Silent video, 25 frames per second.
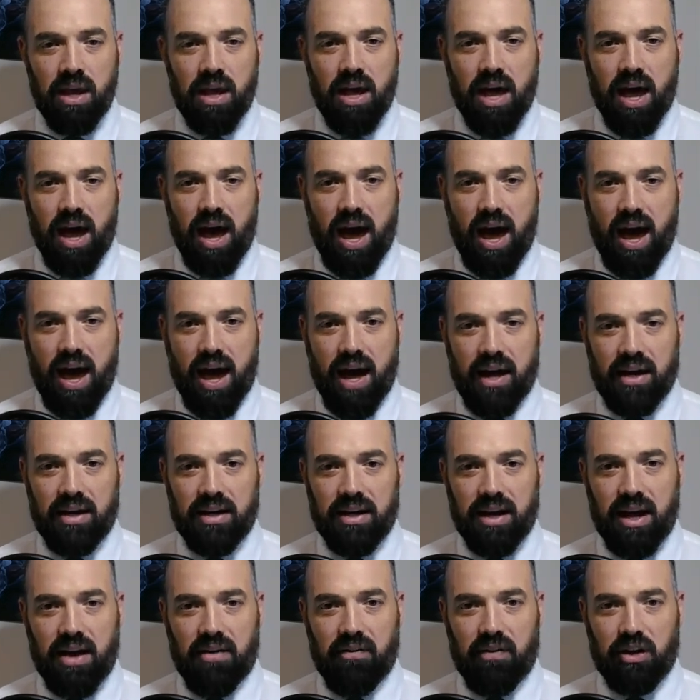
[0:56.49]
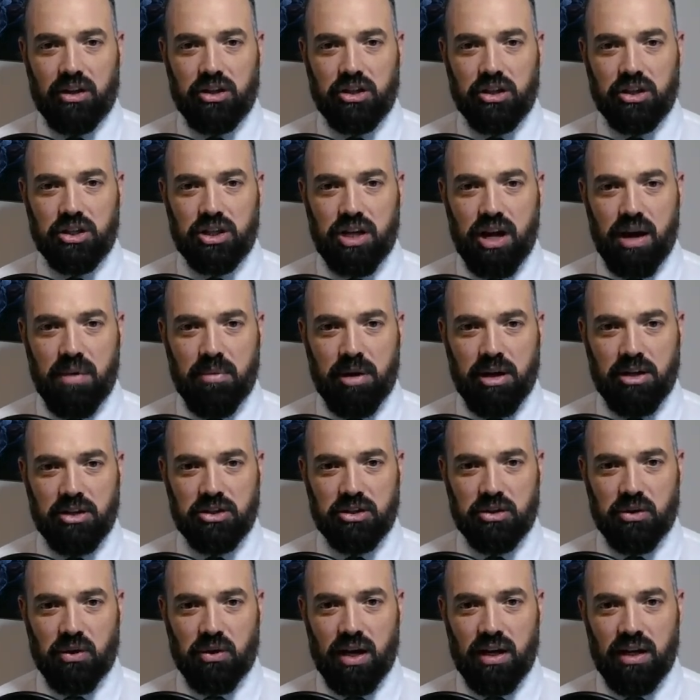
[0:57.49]
And if I just share my
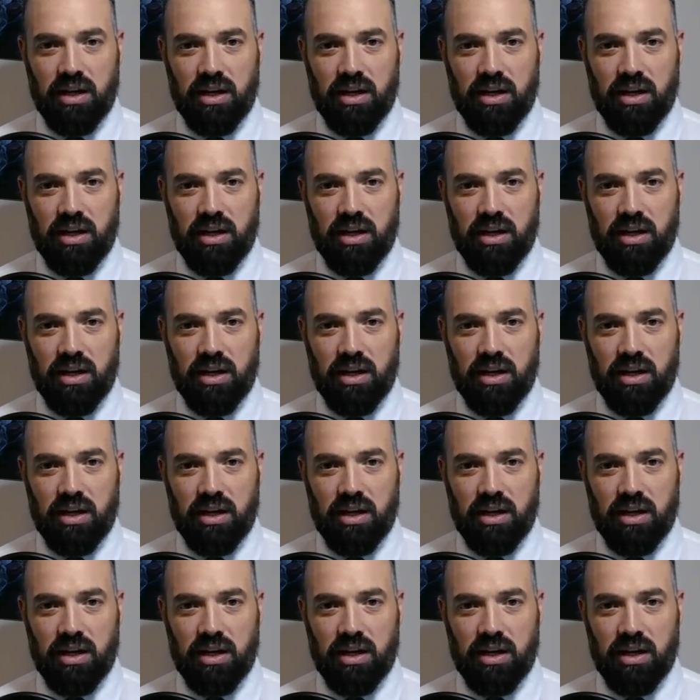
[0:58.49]
screen